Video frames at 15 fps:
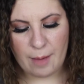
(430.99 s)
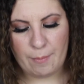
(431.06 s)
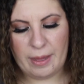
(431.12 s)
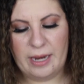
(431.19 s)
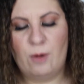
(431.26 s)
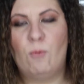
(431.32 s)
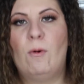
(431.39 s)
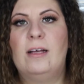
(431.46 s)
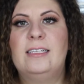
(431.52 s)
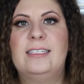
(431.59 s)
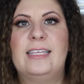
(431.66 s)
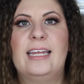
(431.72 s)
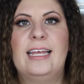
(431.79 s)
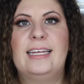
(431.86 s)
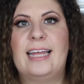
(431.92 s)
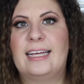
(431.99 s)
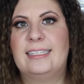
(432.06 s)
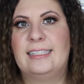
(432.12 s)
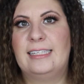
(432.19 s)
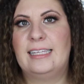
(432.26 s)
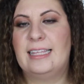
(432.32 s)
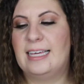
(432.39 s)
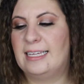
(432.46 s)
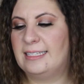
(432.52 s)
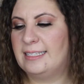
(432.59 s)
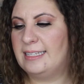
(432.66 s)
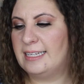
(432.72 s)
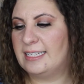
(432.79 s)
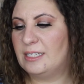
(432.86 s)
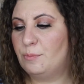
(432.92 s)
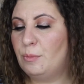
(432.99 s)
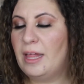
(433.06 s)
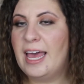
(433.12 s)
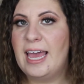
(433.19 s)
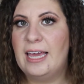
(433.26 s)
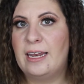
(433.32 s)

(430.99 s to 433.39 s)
but it was sitting next to this display,